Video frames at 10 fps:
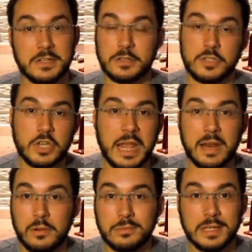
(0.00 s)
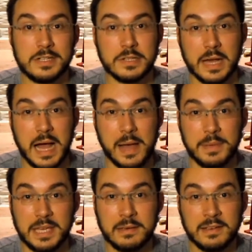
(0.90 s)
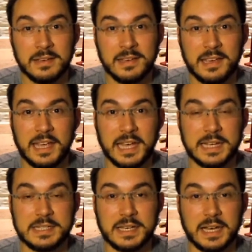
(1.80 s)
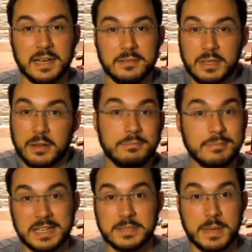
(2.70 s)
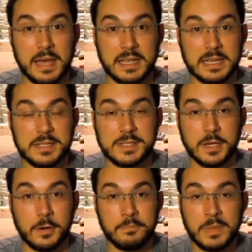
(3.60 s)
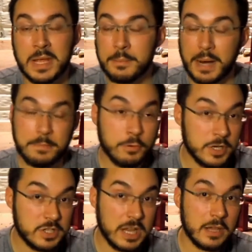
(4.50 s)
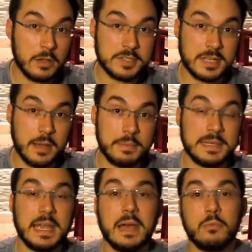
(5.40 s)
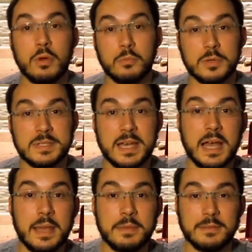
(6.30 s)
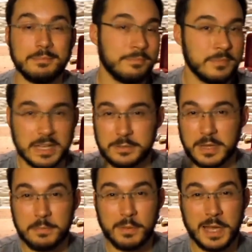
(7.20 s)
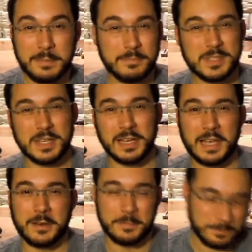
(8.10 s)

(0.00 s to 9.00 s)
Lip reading: channel, into the hobby, and you know, that's about it. So, but I appreciate y'all stopping down one more time, and thanks for stopping by. See you later.